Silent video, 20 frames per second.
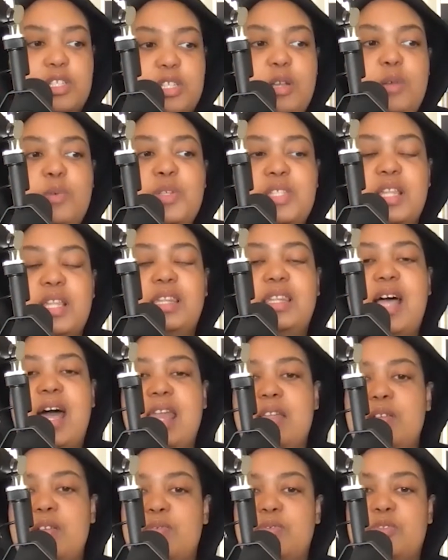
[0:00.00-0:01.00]
So it was a
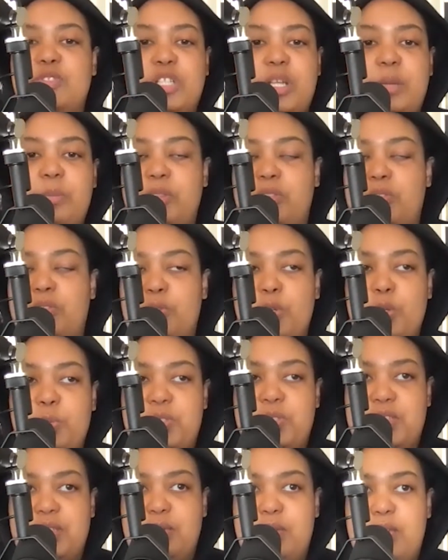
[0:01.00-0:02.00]
lot of jumping through
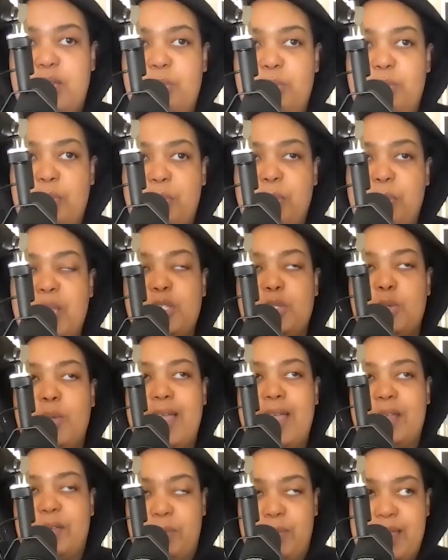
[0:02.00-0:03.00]
hoops and mental
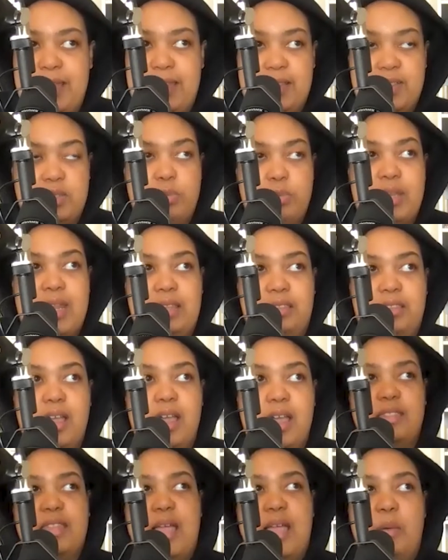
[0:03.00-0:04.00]
acrobatics, but I
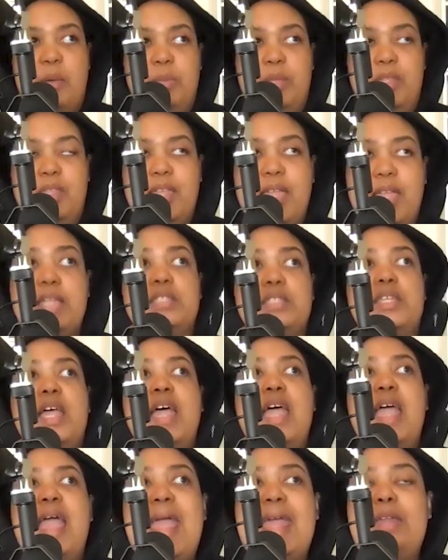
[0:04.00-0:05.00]
thought that would be the case,
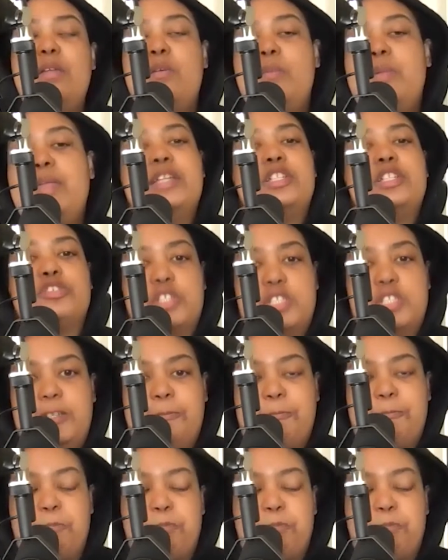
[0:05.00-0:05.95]
and it would be interesting.